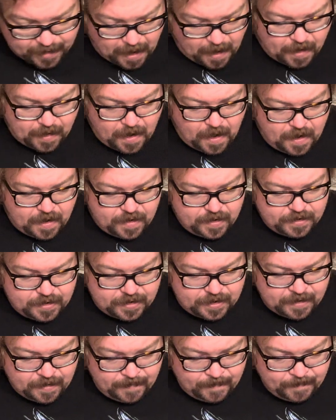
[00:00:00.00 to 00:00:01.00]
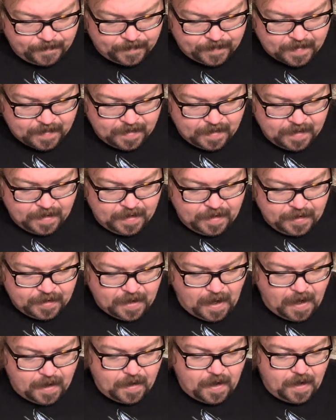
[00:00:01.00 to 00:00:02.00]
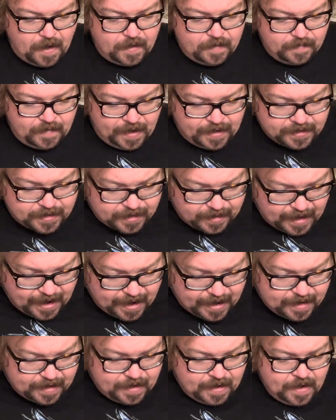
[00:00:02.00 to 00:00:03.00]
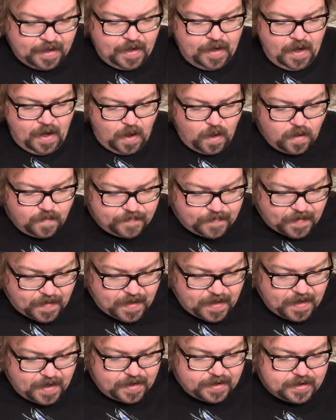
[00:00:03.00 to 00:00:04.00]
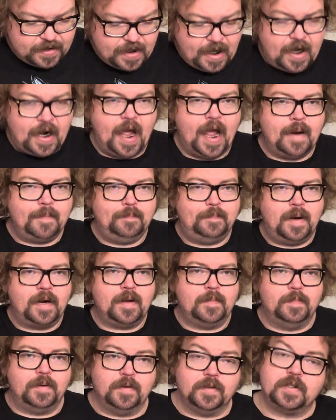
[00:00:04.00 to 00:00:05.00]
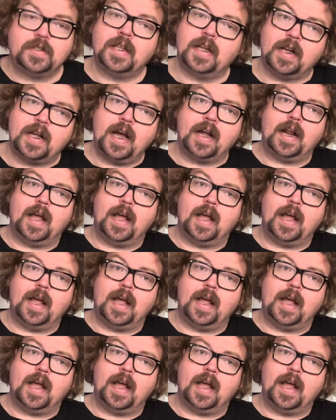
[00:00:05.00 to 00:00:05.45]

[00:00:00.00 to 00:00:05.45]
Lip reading: Carhartt insulated overalls, and I had bunny boots. Thank God I